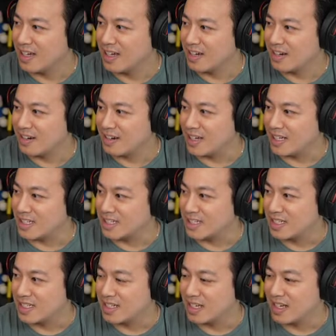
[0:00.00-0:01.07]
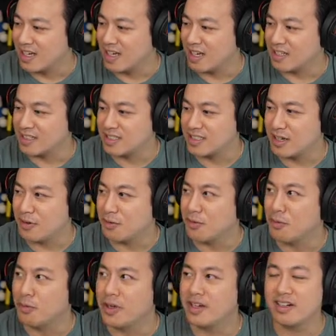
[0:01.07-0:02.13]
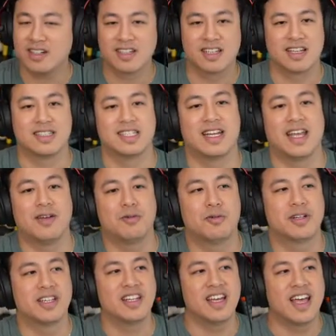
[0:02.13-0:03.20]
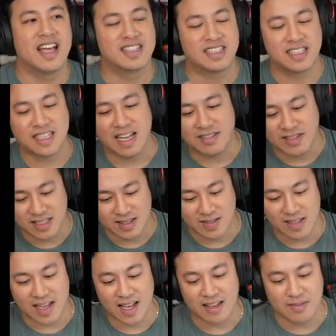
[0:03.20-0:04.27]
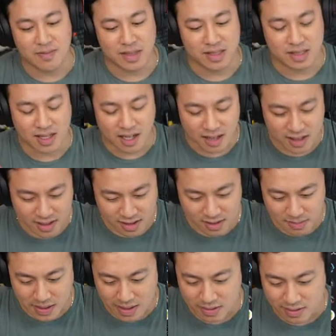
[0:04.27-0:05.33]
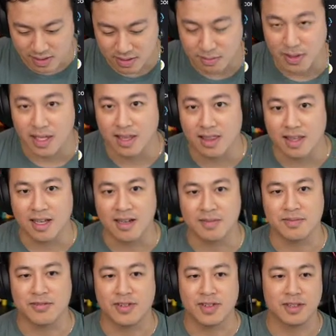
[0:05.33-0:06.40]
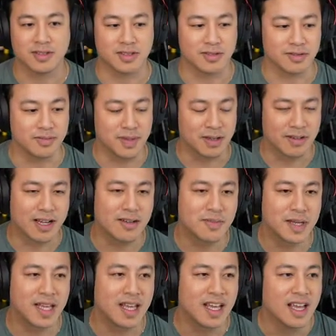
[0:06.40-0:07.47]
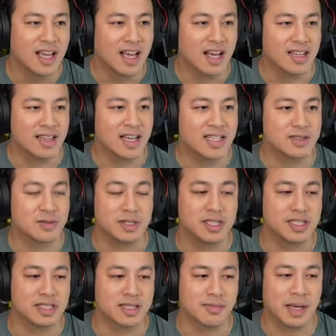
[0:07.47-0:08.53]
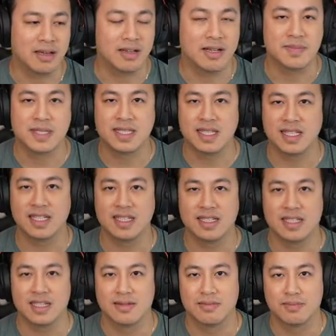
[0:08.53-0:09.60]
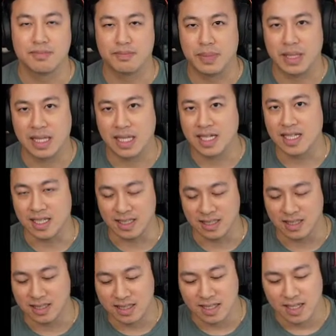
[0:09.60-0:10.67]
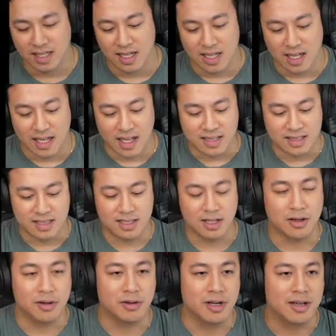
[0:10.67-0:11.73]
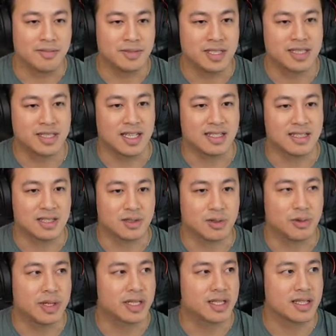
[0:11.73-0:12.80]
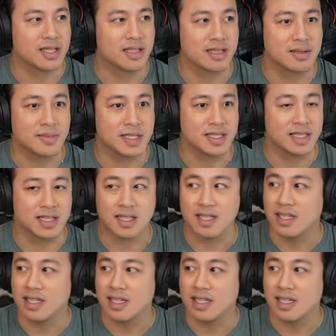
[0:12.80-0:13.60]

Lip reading: All right. So today we're gonna actually dive into something I've been talking about with for those who've been around me a lot, which is about Obsidian plugins. And so just as a quick, let me see,